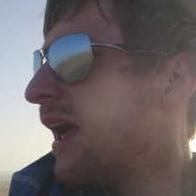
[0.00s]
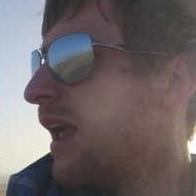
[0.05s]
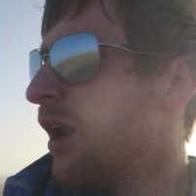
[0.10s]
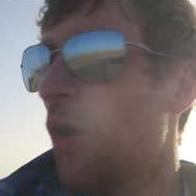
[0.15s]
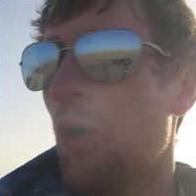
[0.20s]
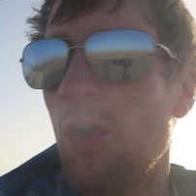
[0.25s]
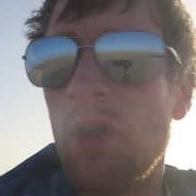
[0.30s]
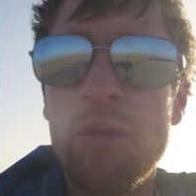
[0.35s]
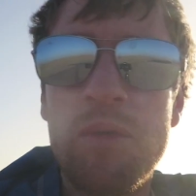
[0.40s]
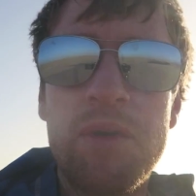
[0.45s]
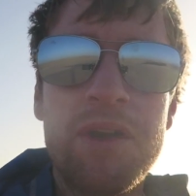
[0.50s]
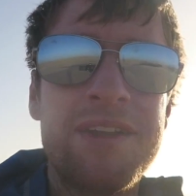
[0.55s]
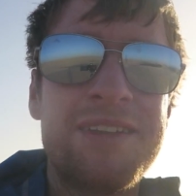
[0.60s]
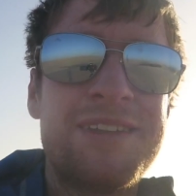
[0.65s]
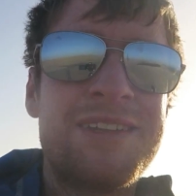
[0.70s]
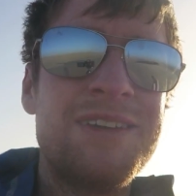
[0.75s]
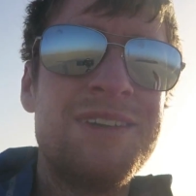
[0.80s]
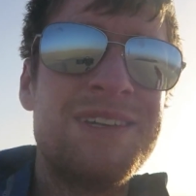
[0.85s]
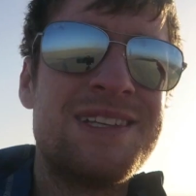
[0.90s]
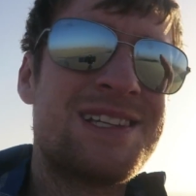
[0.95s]
And all I want to
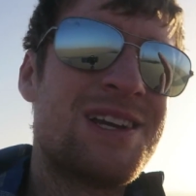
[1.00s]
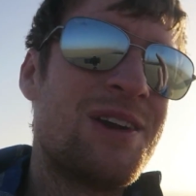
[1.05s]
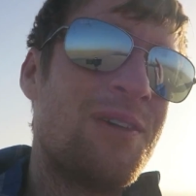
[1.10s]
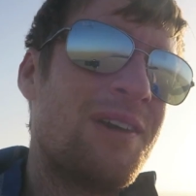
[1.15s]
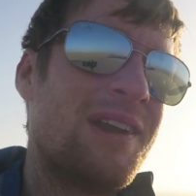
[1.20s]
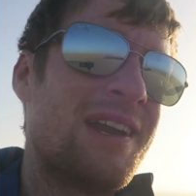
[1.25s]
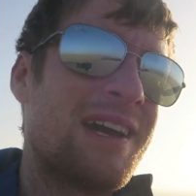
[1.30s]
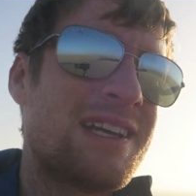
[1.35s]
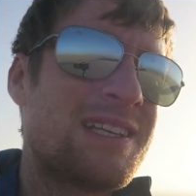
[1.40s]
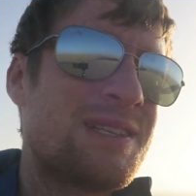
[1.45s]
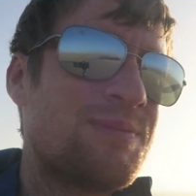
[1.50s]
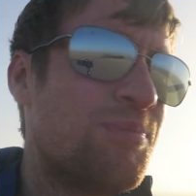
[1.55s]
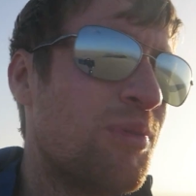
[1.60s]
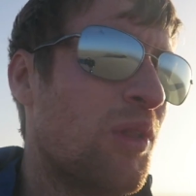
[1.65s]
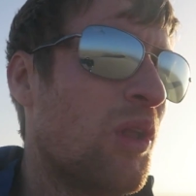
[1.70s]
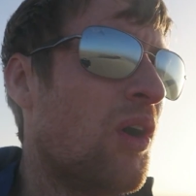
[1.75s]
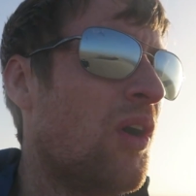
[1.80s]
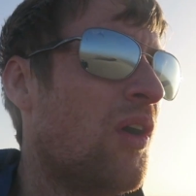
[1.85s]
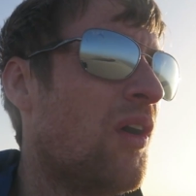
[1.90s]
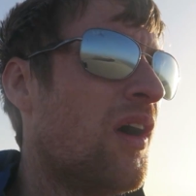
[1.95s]
do is go and
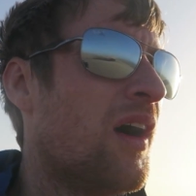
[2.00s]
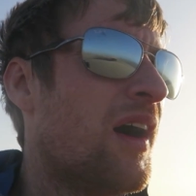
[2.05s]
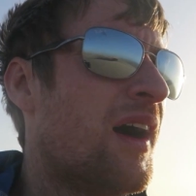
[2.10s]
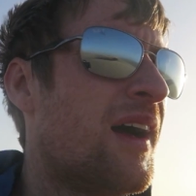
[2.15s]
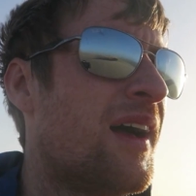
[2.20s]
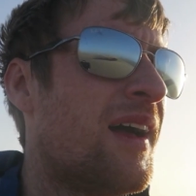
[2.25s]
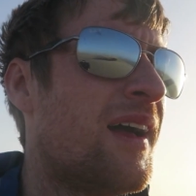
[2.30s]
explore.